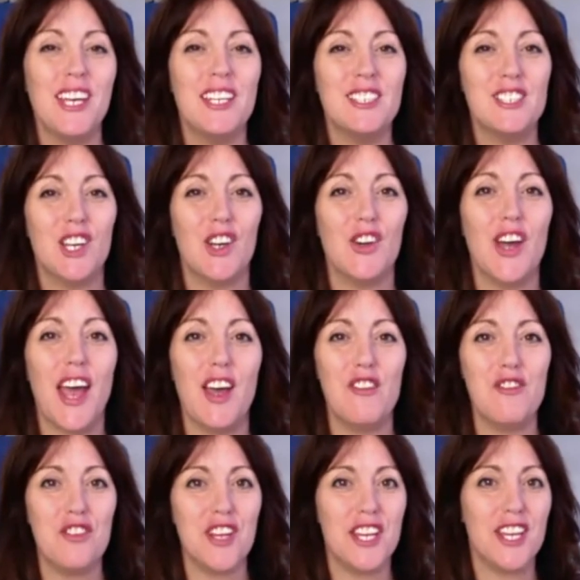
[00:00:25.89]
So
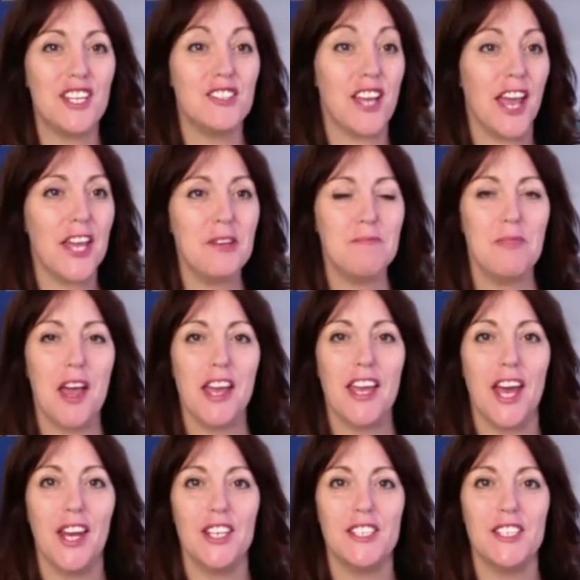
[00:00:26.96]
every day I get a